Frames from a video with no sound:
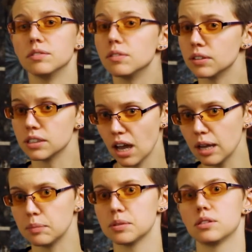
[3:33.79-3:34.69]
different
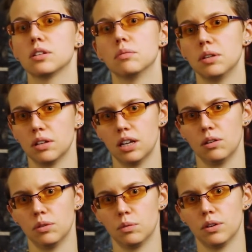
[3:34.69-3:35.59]
types to
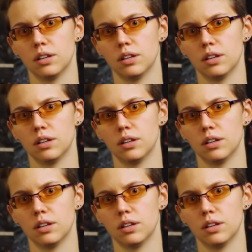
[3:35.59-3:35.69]
communicate with one